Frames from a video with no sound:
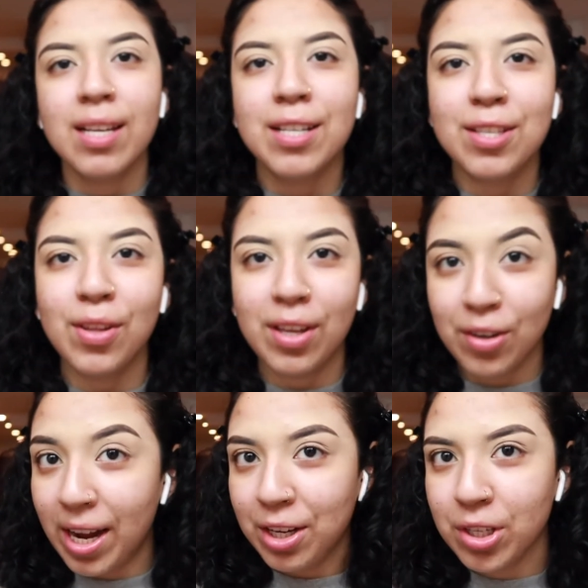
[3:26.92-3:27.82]
So that your
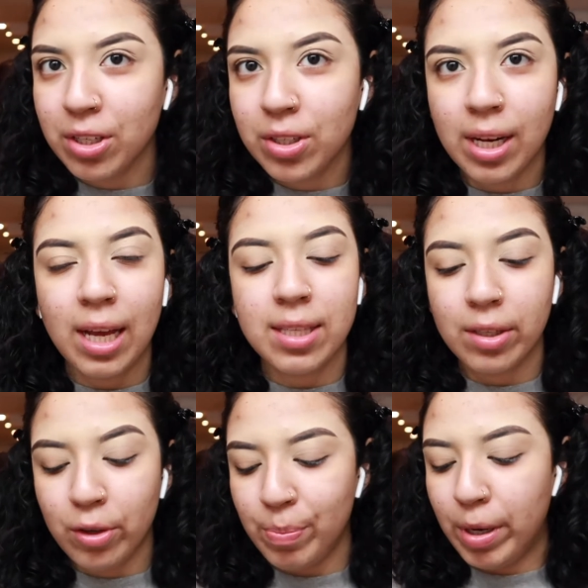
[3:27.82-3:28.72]
eyeshadow can last a
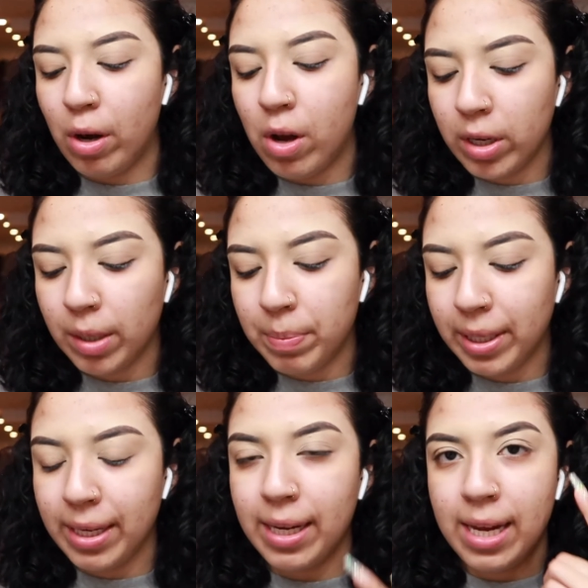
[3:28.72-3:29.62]
little bit longer para
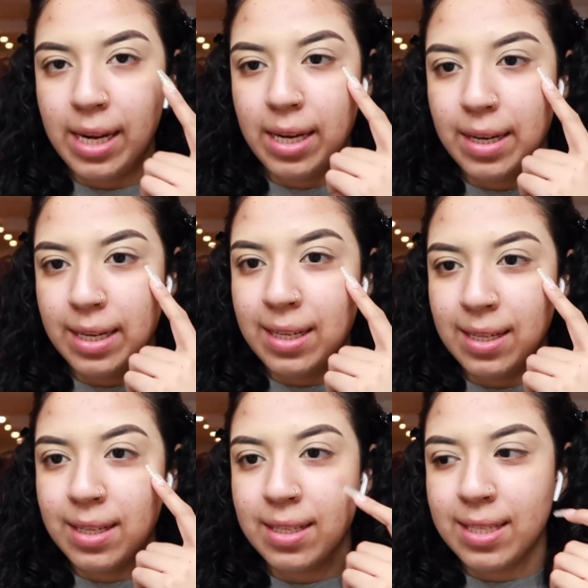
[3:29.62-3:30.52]
que
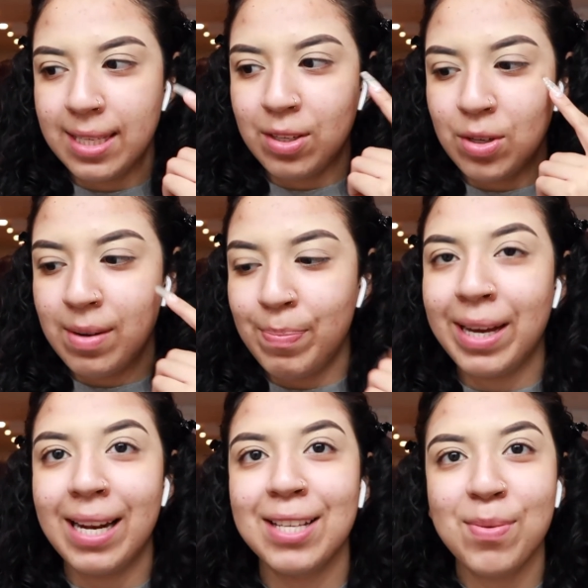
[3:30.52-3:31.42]

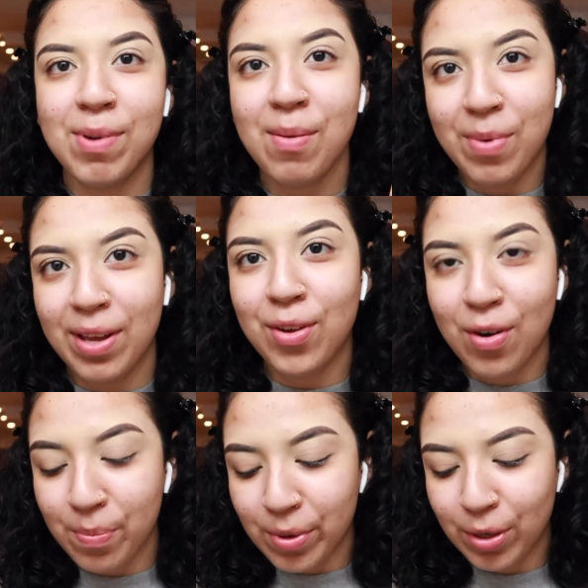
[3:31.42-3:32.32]
la sombra le pueda durar
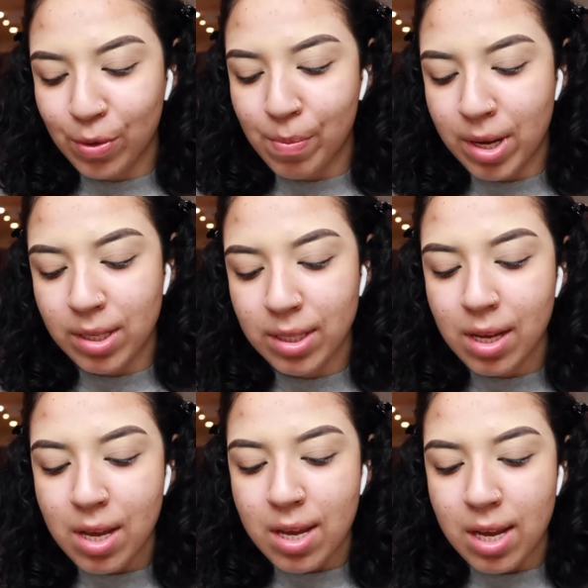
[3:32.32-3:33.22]
un poquito más.
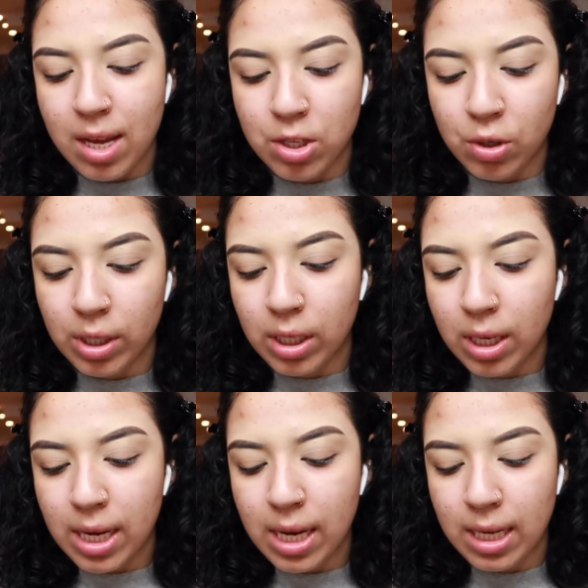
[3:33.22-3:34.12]
Yo
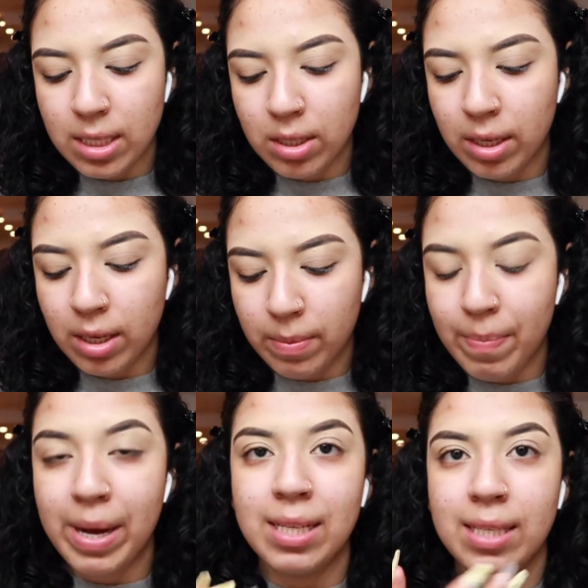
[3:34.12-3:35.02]
ordené esta
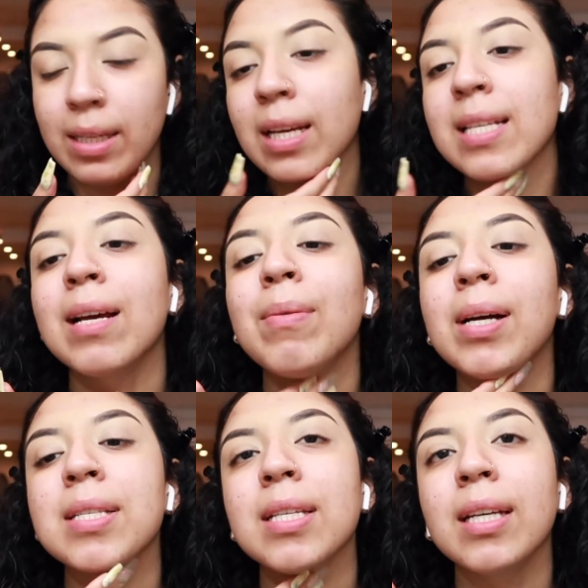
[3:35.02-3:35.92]
base.
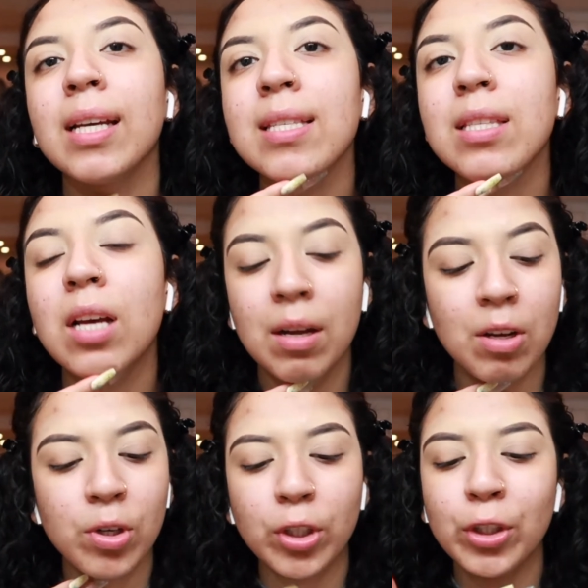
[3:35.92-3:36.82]
I
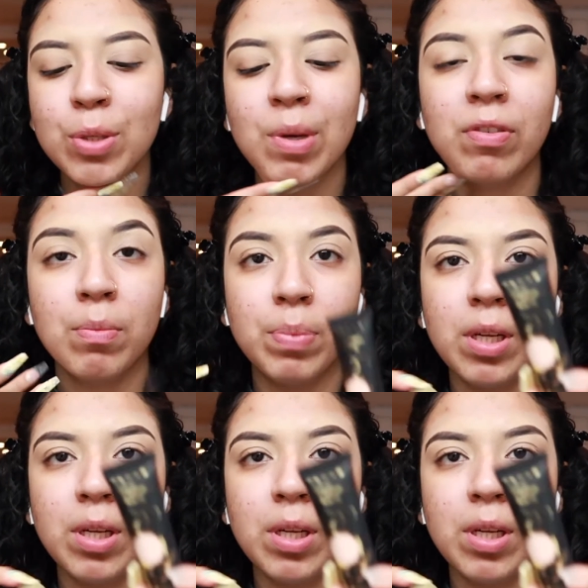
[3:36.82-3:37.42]
ordered this way from P.